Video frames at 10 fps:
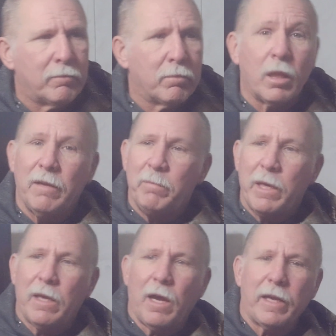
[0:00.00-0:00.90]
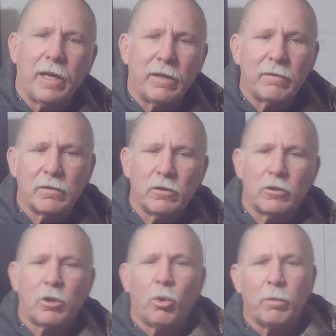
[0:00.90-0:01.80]
Believe me, I get
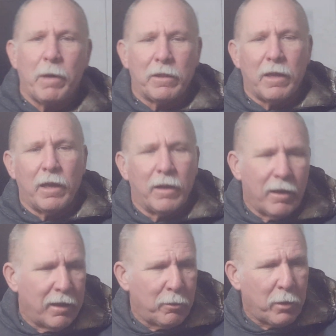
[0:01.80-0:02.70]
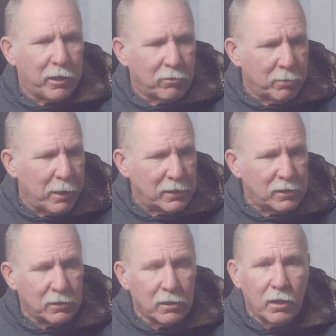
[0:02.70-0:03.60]
told about that on a regular
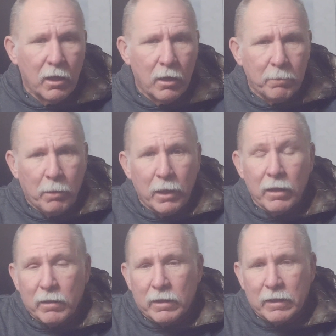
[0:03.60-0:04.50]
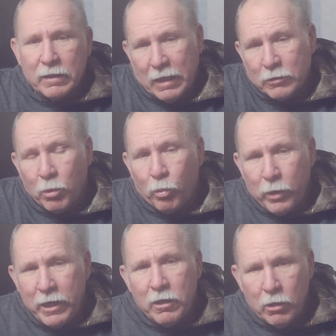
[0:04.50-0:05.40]
basis. But that's what
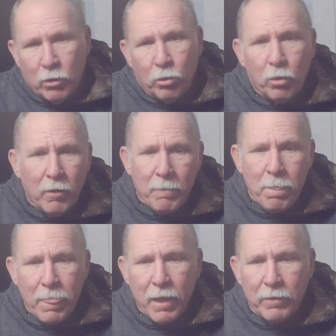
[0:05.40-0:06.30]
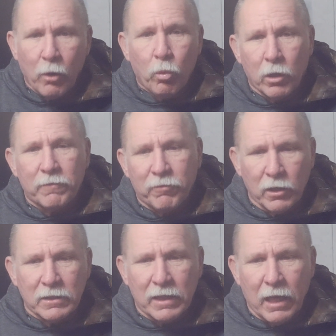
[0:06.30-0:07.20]
we do that worked for
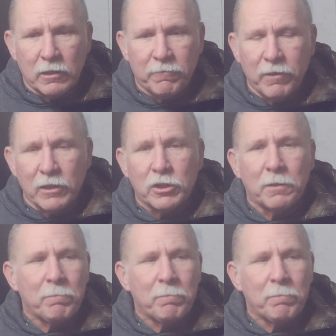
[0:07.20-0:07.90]
us to catch fish.